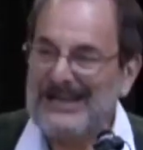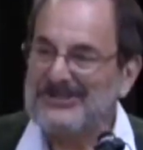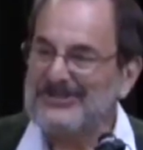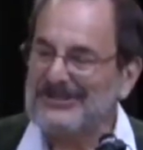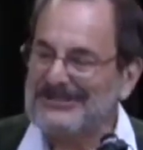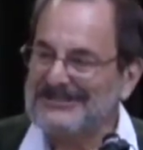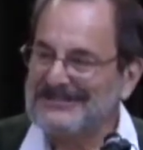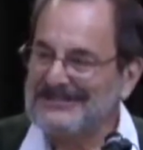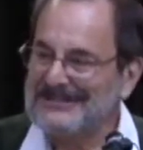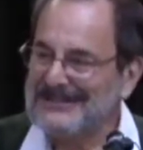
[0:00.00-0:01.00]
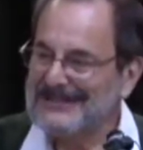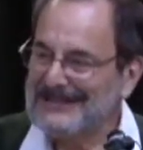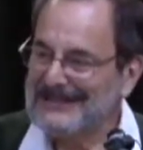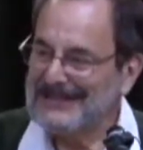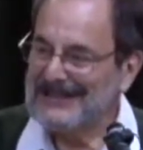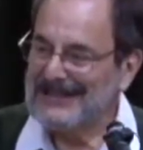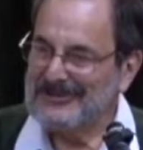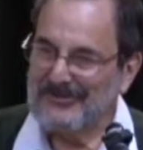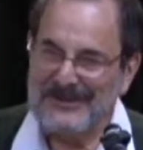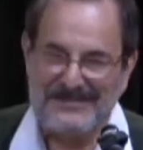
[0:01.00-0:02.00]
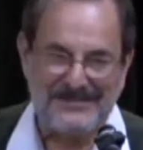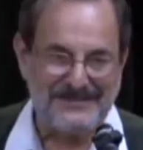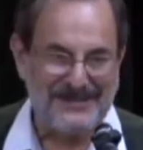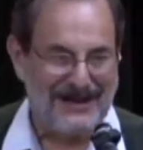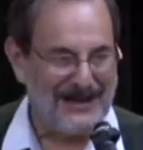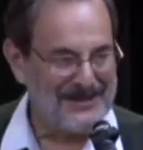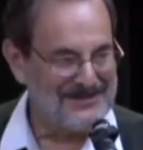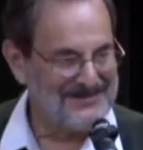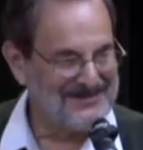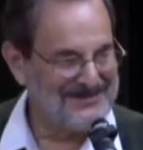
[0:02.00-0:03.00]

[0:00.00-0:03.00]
Angel, and Grace of God.